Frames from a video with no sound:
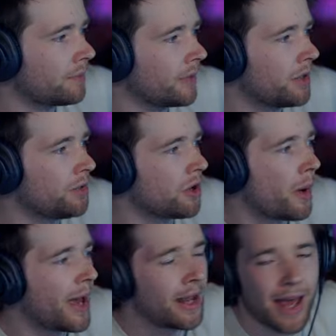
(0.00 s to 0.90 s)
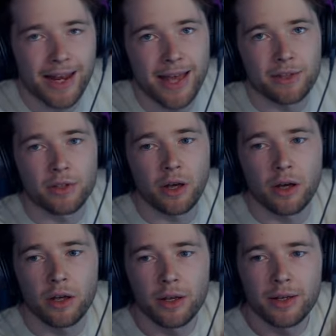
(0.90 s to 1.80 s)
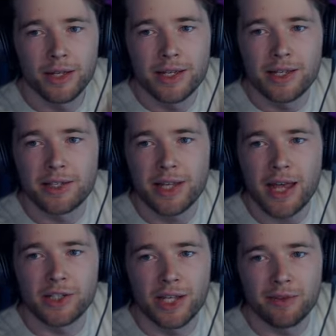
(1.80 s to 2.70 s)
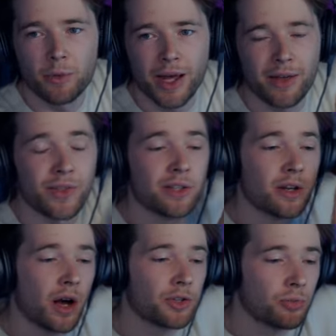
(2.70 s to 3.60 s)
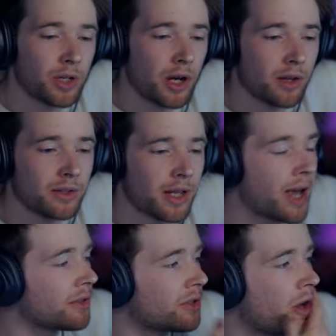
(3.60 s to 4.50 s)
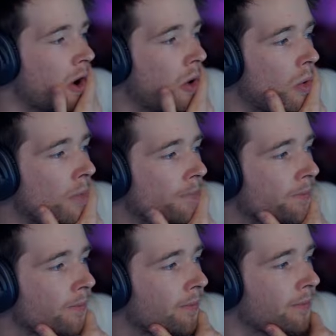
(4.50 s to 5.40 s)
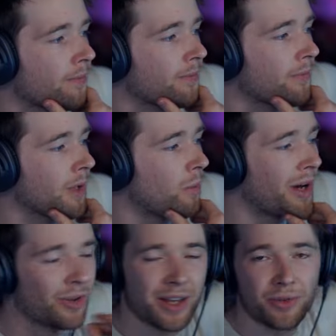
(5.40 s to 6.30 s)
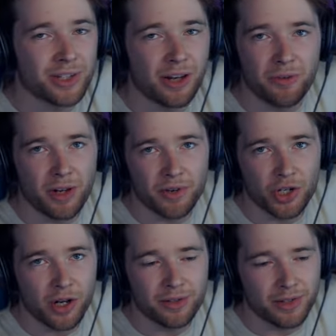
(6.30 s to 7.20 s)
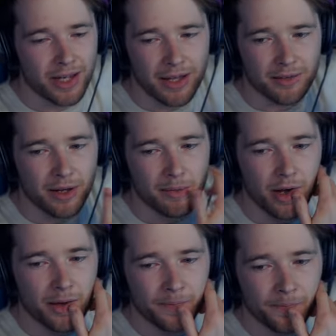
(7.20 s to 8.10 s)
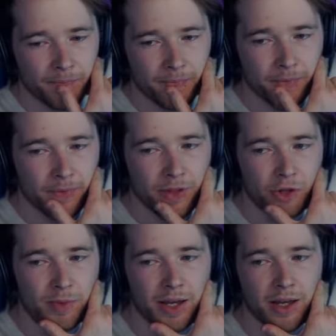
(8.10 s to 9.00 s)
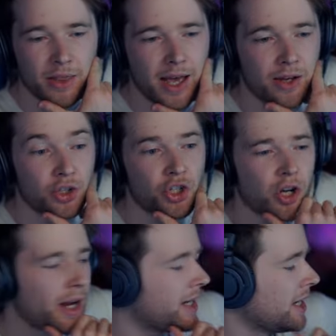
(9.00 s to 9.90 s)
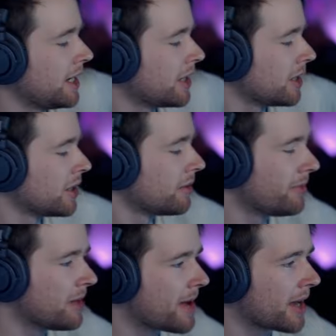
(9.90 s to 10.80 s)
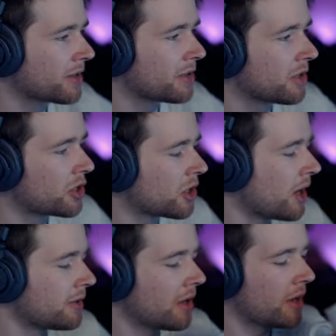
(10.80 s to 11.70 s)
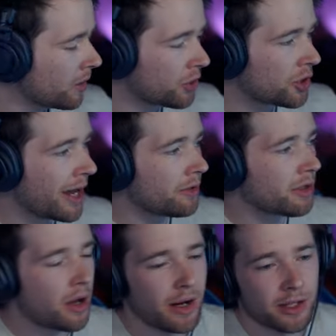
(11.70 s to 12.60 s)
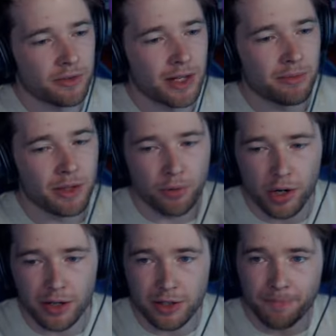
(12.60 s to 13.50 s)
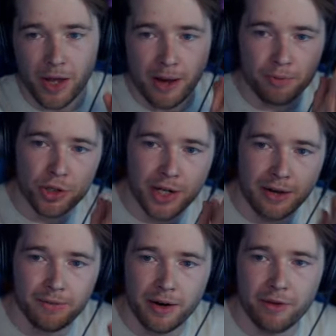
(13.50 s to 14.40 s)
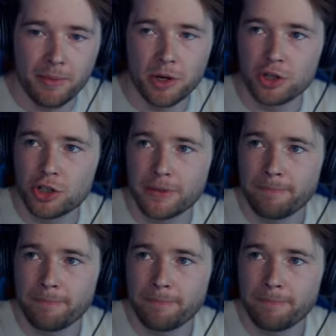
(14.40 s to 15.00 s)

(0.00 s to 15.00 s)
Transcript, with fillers: And you can go ahead and enter said giveaway. These cards are really hard to get, so why not give yourself another chance to get some, huh? You might get that shiny VMAX Charizard. So shout out to Cardex for sending me the product. I appreciate it very, very much.